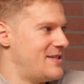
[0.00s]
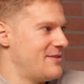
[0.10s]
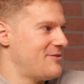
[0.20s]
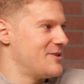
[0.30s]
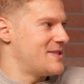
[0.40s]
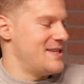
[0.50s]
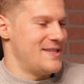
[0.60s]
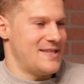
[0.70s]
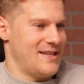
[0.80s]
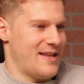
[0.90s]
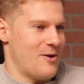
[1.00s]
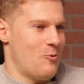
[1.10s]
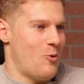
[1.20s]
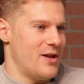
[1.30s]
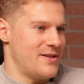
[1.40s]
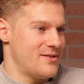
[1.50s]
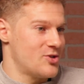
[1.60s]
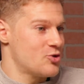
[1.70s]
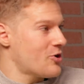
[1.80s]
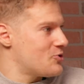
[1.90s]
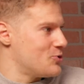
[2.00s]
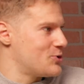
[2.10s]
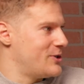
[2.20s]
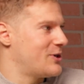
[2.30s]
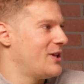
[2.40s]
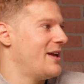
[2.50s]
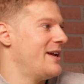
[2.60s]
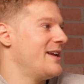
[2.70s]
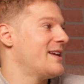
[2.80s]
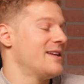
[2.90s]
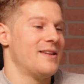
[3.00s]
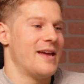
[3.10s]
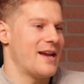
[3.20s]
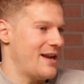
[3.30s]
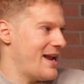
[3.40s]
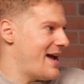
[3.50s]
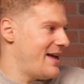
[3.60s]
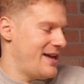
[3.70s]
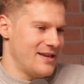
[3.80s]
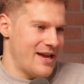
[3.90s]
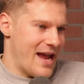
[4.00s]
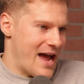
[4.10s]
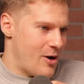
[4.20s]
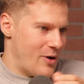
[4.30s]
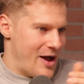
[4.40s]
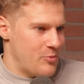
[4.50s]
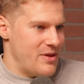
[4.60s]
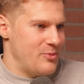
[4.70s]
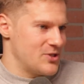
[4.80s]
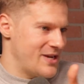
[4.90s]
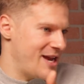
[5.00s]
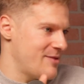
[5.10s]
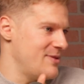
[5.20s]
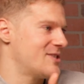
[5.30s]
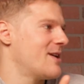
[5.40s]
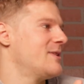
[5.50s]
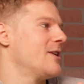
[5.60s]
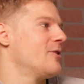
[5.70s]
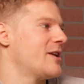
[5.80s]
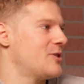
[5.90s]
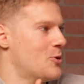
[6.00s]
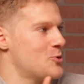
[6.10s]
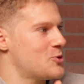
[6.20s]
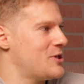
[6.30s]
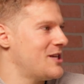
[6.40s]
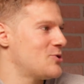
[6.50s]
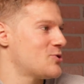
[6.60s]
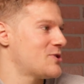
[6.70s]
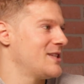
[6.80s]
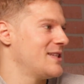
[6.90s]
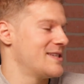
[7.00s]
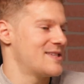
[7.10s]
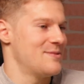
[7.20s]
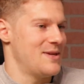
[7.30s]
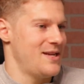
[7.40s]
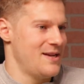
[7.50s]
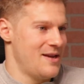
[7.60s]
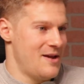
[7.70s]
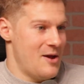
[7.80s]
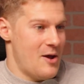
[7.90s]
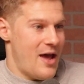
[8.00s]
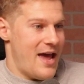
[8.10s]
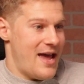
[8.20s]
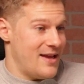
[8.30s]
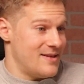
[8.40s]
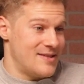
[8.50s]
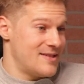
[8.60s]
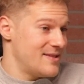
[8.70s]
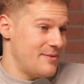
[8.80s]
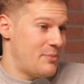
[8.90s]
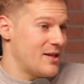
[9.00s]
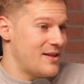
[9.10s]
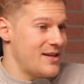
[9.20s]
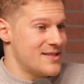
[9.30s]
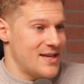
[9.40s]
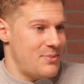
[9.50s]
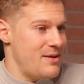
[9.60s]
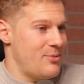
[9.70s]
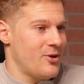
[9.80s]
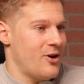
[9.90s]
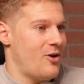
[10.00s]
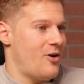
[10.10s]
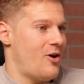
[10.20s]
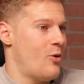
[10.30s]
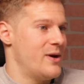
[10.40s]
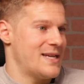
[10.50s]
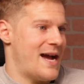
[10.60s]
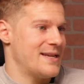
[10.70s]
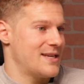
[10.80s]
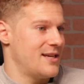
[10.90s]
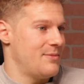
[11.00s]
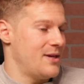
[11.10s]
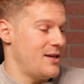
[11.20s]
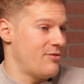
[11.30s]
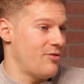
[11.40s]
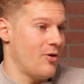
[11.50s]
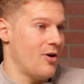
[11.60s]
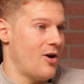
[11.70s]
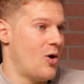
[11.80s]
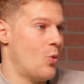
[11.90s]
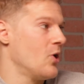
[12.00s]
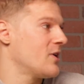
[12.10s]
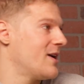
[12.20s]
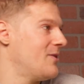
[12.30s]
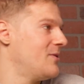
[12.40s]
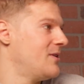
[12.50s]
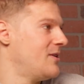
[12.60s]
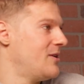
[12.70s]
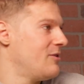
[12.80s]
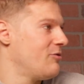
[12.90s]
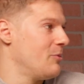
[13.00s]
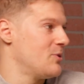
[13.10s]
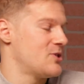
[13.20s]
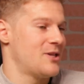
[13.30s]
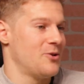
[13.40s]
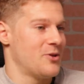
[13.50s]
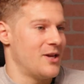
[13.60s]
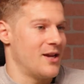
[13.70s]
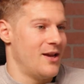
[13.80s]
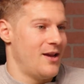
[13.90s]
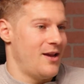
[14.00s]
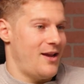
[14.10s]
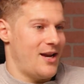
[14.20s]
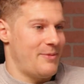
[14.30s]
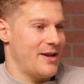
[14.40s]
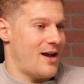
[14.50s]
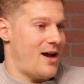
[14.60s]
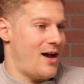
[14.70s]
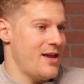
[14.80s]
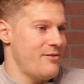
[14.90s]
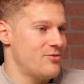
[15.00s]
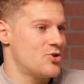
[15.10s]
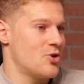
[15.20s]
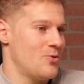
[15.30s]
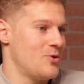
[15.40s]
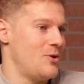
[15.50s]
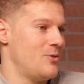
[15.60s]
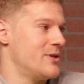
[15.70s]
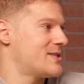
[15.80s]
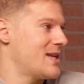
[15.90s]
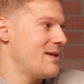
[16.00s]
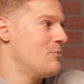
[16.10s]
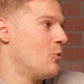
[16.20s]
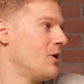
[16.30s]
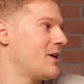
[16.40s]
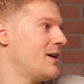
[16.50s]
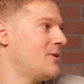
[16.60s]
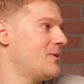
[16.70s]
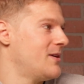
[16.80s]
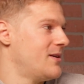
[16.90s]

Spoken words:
differences in like what structures look like, and like and like how people's anatomies come together. Like, those are the interesting things to me. But the thing is, like, people are always asking me for a workout for a particular thing. I'm like, I have shown you the same workout